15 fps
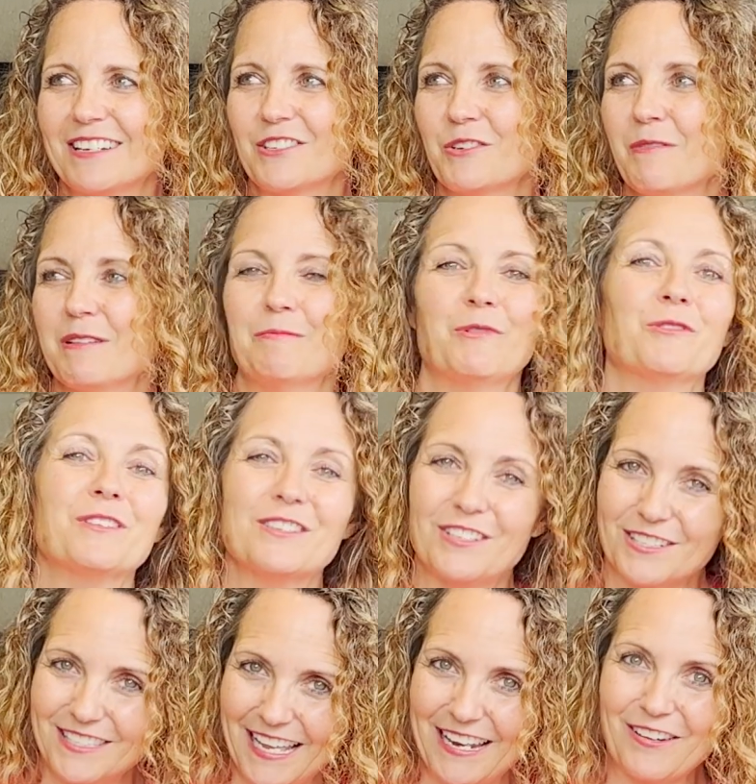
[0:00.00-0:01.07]
doing more than
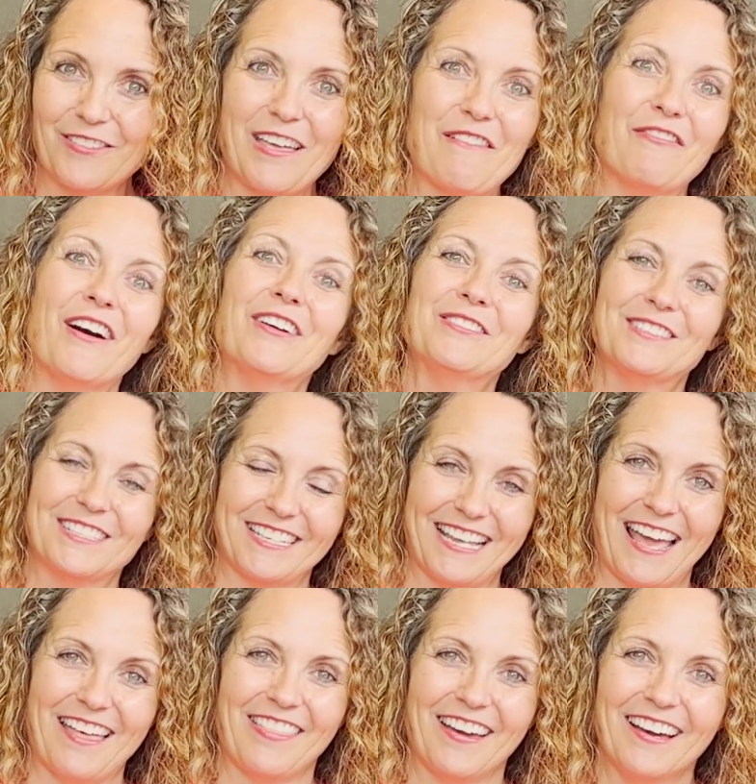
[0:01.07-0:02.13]
just sitting on their phones
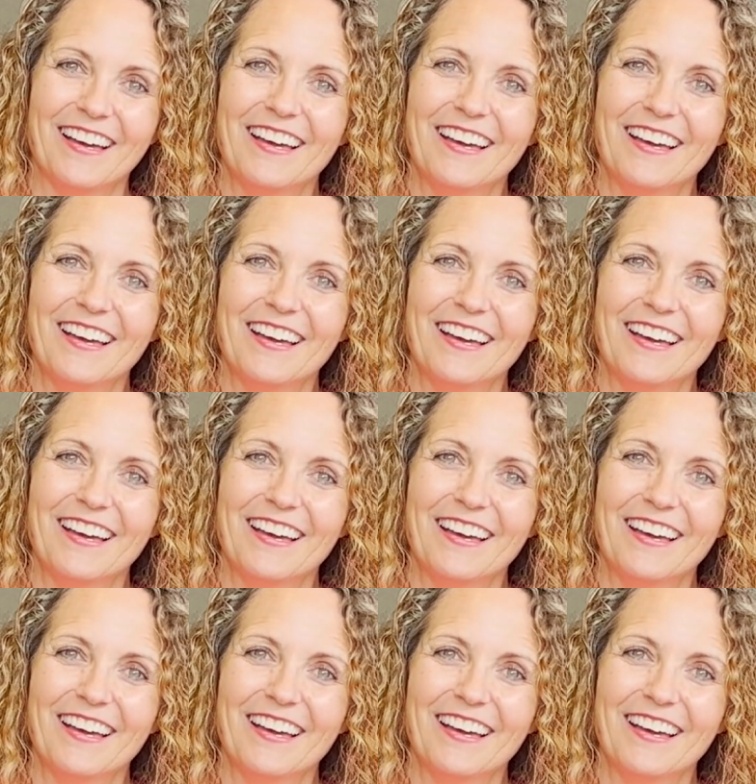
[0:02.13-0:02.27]
together.